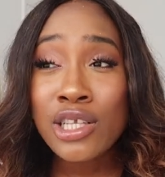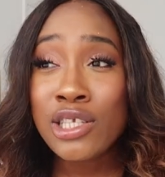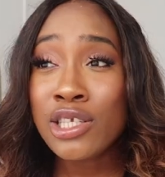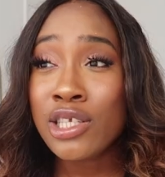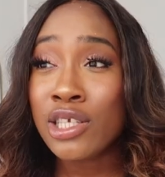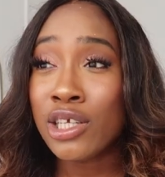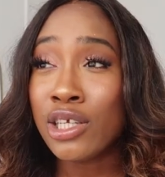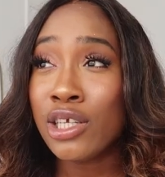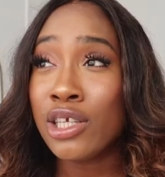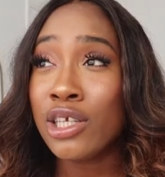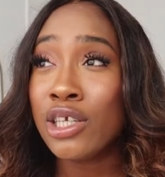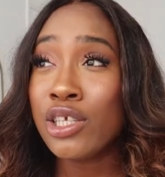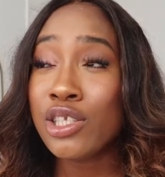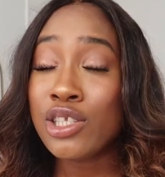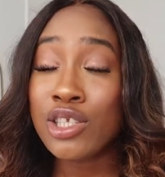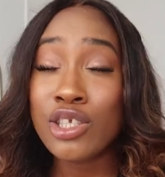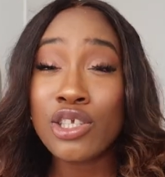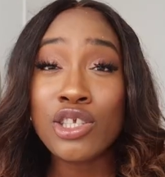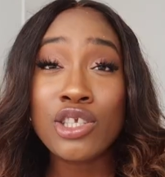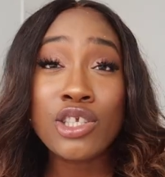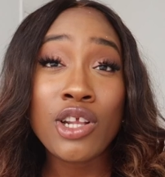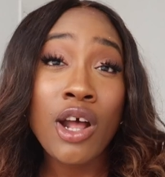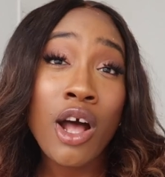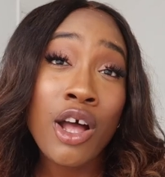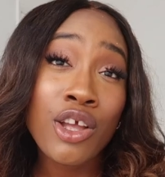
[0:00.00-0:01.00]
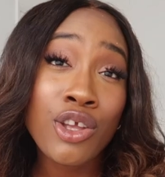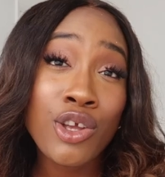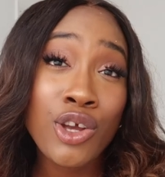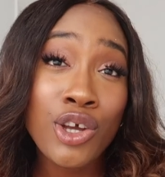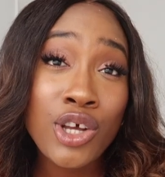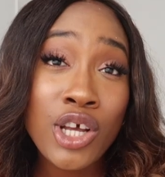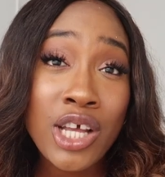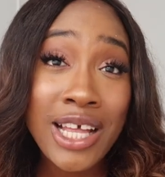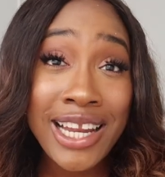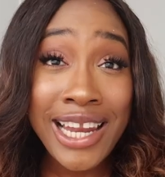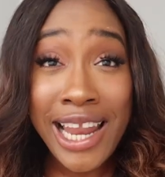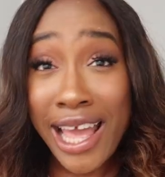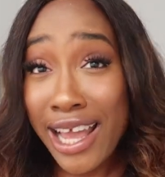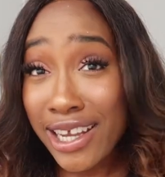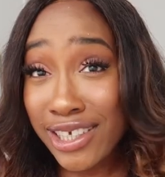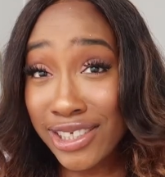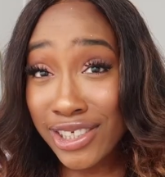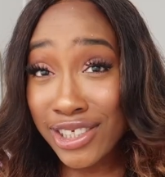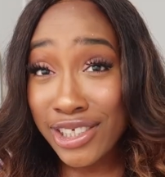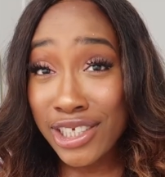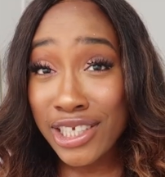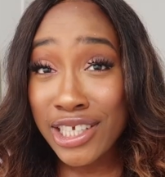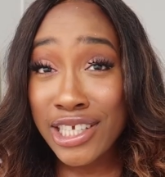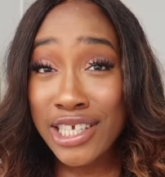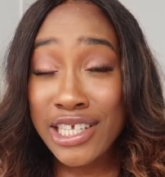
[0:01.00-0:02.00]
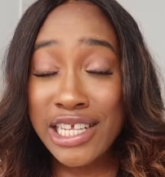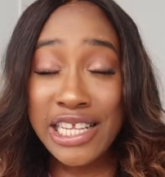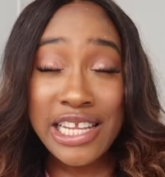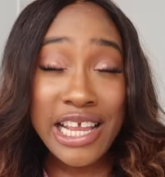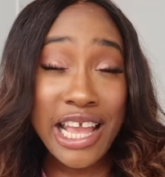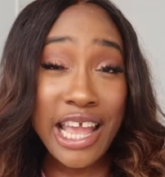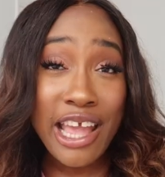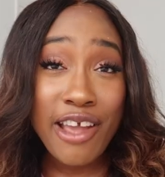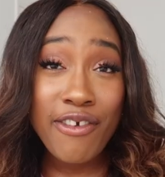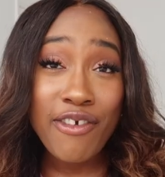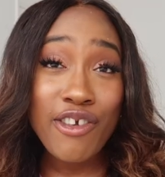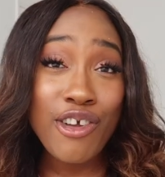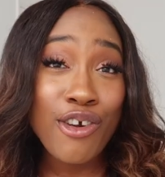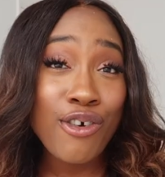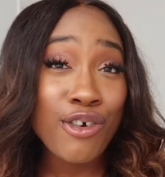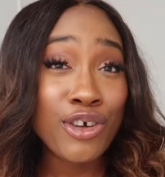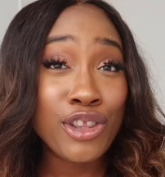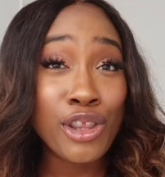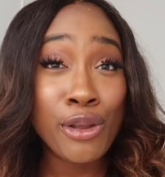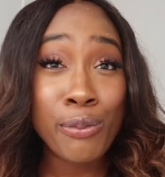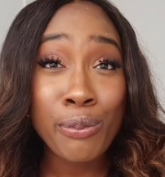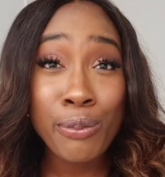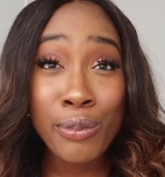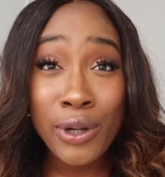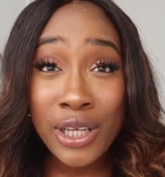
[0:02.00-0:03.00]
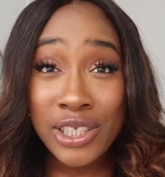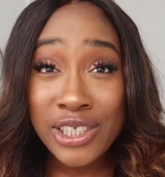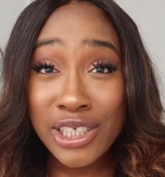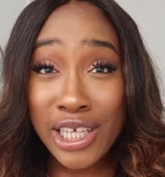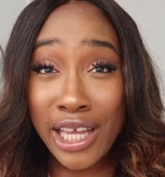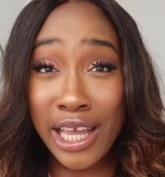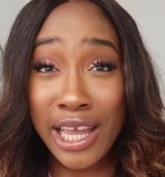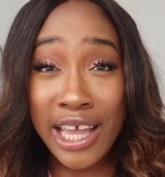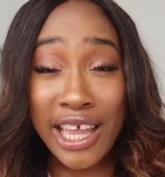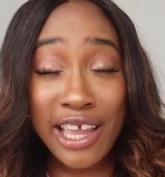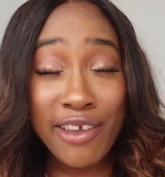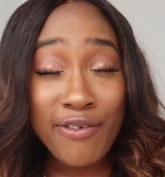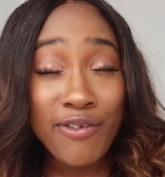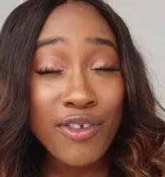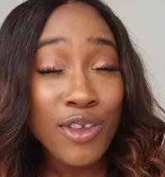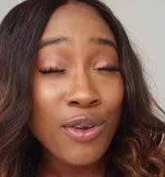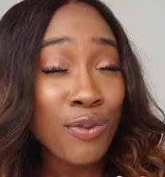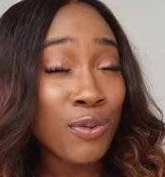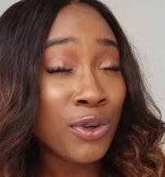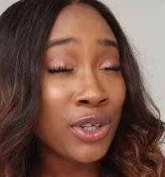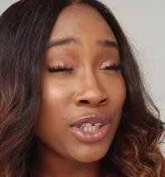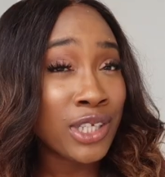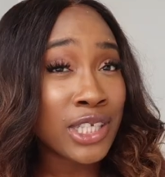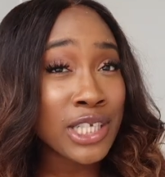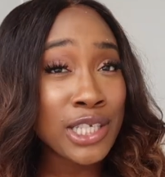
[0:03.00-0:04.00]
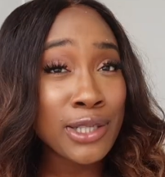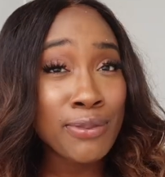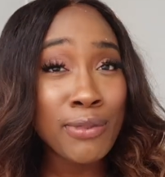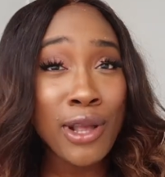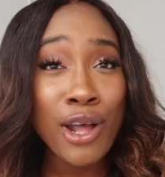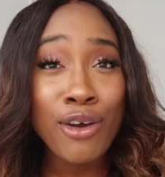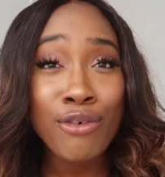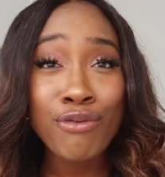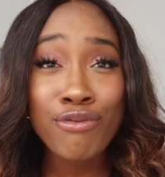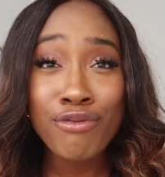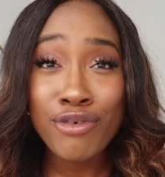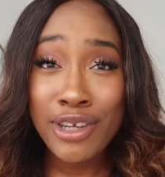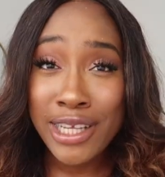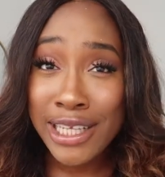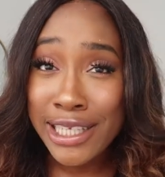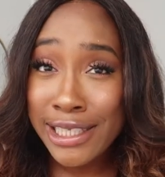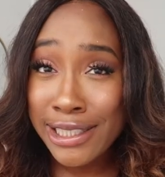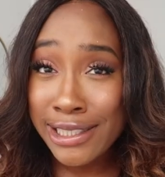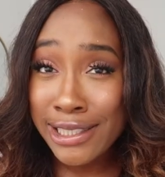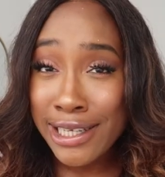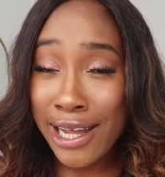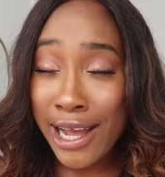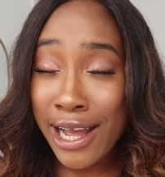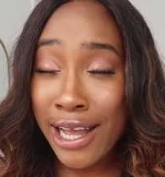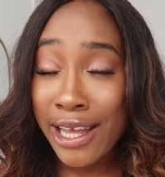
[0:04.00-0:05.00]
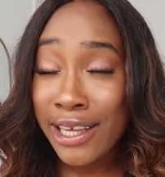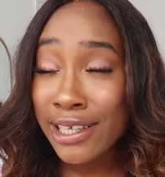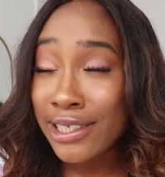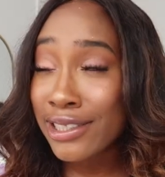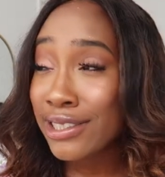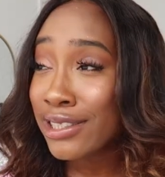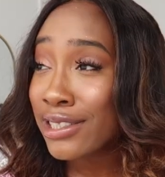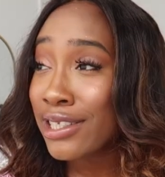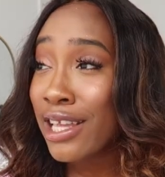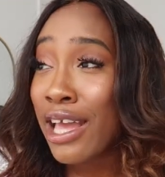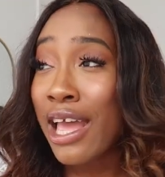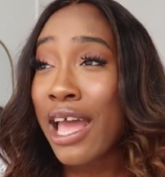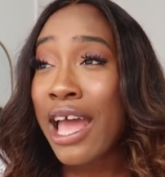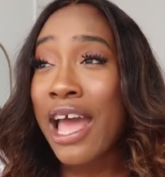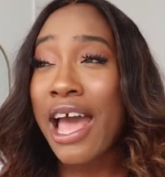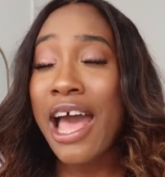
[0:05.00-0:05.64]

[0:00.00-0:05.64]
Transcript: to to start your collection if you're on a budget if you want to smell really nice